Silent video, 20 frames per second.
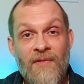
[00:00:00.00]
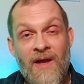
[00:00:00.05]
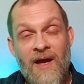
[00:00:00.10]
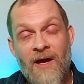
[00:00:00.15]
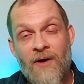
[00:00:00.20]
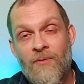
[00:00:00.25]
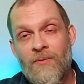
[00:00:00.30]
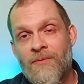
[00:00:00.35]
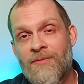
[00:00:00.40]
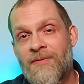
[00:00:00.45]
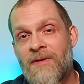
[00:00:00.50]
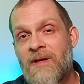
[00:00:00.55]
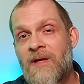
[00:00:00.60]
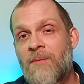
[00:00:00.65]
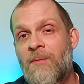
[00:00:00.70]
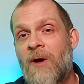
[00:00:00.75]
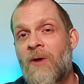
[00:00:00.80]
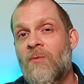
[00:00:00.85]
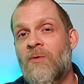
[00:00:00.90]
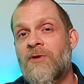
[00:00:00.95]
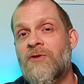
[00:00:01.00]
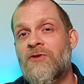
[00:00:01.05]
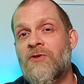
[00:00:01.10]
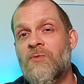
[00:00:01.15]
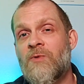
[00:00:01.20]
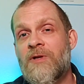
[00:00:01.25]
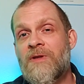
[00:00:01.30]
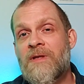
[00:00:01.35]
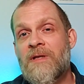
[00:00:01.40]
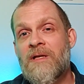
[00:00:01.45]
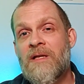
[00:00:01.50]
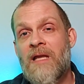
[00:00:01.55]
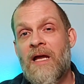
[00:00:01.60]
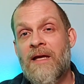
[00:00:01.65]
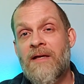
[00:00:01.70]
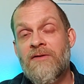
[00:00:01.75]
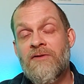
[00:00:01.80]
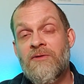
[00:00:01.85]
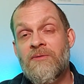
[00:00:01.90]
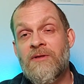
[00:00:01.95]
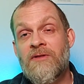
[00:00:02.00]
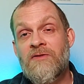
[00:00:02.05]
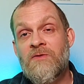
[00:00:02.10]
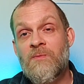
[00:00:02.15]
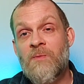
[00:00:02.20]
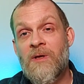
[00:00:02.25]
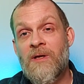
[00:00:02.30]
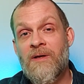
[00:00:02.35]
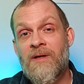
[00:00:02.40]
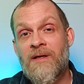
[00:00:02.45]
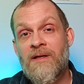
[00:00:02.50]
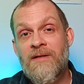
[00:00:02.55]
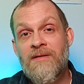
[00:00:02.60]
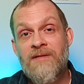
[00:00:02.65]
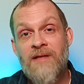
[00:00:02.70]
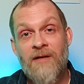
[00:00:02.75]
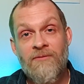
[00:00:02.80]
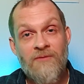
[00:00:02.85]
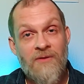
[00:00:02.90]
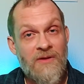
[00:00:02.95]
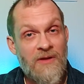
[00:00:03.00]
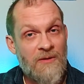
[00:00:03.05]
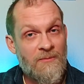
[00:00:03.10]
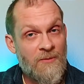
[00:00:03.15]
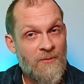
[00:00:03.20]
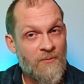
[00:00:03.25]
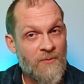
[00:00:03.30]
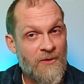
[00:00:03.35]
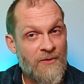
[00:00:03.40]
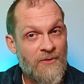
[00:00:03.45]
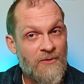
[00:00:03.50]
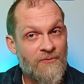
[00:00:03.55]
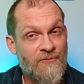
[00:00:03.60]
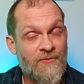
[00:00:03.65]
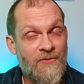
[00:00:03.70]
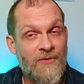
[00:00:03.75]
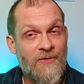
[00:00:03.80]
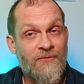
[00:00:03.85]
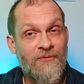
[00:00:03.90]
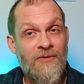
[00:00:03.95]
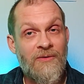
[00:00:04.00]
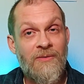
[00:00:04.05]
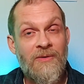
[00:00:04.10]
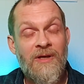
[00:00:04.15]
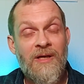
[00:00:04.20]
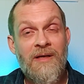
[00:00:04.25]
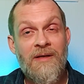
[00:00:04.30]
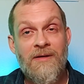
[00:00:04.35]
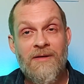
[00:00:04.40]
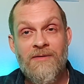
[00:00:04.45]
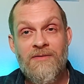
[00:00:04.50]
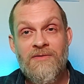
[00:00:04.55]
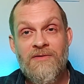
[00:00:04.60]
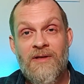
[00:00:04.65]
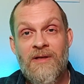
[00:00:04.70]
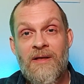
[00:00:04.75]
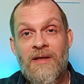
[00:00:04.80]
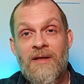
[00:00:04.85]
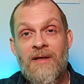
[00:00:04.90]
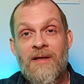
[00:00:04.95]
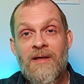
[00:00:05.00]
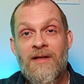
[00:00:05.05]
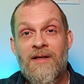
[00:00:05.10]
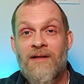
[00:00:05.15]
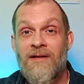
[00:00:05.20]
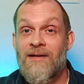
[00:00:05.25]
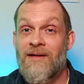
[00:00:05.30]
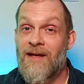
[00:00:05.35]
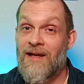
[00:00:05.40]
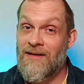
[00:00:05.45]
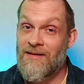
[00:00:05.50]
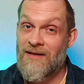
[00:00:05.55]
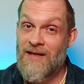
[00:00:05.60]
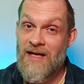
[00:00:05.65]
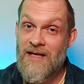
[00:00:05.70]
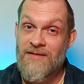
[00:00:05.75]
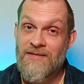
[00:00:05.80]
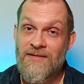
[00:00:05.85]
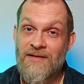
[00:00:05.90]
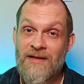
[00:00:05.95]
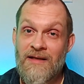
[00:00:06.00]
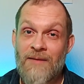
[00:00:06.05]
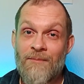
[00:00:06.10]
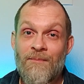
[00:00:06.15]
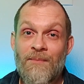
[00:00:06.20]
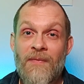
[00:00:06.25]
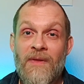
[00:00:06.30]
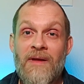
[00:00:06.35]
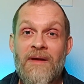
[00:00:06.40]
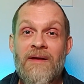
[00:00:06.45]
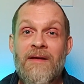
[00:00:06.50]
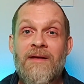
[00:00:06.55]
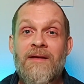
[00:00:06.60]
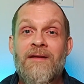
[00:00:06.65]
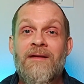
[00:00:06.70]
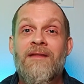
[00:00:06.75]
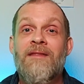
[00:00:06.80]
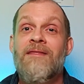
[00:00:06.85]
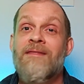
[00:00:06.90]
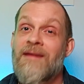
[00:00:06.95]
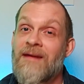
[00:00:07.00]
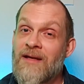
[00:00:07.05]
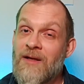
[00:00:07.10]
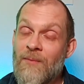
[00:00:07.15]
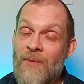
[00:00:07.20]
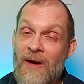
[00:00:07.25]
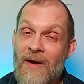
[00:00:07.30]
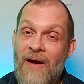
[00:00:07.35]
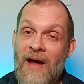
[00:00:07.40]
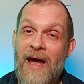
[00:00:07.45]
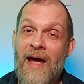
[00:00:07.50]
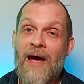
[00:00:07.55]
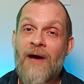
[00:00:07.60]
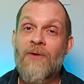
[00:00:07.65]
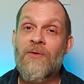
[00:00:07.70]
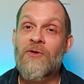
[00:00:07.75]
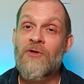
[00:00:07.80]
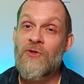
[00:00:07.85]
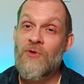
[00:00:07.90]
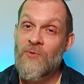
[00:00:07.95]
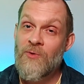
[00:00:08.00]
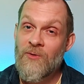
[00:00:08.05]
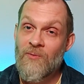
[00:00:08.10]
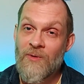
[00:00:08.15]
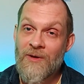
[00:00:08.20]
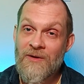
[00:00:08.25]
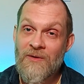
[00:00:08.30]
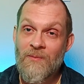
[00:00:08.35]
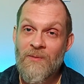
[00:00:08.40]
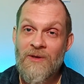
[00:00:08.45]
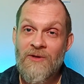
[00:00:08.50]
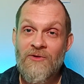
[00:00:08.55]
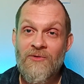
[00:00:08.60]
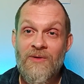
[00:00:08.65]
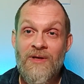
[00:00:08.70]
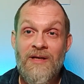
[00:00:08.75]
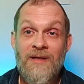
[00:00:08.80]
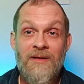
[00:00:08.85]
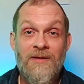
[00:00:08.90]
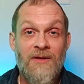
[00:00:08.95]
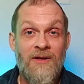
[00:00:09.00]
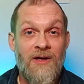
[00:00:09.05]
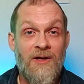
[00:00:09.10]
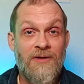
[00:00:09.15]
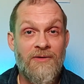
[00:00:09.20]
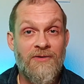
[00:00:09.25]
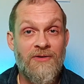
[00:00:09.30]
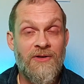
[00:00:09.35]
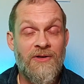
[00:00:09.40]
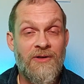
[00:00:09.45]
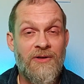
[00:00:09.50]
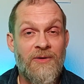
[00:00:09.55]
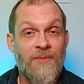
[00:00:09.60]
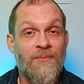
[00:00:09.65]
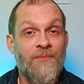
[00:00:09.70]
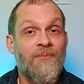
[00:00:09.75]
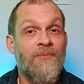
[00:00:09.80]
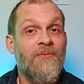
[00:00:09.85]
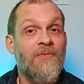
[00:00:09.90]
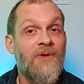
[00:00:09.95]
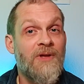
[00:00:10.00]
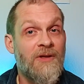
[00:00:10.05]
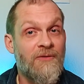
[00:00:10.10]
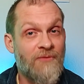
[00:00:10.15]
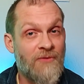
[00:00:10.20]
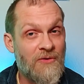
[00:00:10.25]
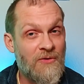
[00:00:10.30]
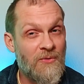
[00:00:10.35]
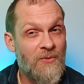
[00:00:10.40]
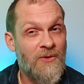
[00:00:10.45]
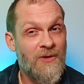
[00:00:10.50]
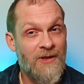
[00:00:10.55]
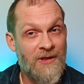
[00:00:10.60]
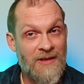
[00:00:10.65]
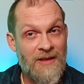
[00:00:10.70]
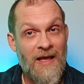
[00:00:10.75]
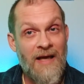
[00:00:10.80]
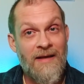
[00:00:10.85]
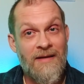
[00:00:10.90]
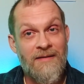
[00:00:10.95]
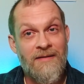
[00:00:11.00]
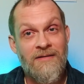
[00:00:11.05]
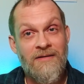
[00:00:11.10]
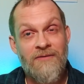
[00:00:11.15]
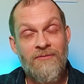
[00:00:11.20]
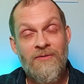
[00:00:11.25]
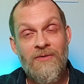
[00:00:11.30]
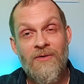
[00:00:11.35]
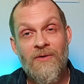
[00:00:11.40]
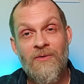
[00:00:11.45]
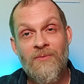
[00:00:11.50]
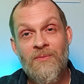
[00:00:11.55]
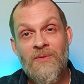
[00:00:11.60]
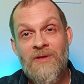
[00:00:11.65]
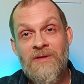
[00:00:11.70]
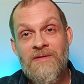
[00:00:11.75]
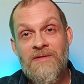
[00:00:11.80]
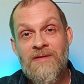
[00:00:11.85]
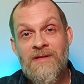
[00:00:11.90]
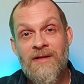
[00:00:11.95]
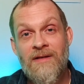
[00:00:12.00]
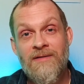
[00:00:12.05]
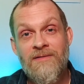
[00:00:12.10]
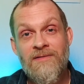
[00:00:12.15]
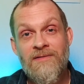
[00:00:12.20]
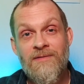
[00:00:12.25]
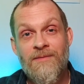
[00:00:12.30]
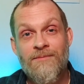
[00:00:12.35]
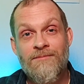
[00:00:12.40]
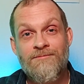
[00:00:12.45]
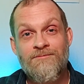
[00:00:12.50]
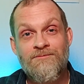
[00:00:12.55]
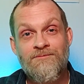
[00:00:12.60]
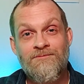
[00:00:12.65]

Now, think about what you want the client to experience after they've been with you for a few years. And lastly, think about how you would want to be treated long-term if you were a client of your own business.